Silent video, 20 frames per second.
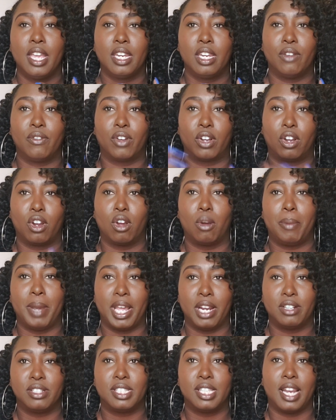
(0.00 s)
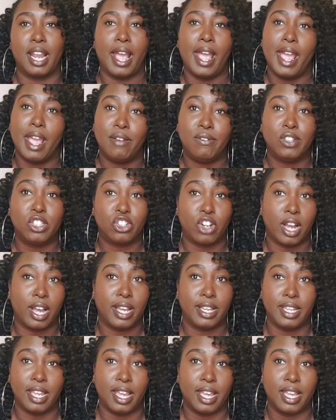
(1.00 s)
different curl patterns that I haven't
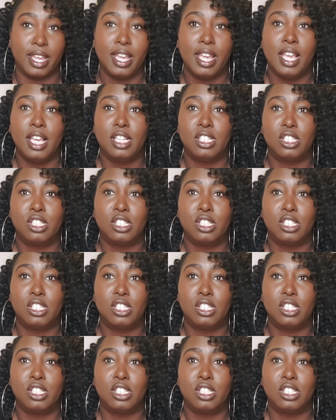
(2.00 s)
tried yet.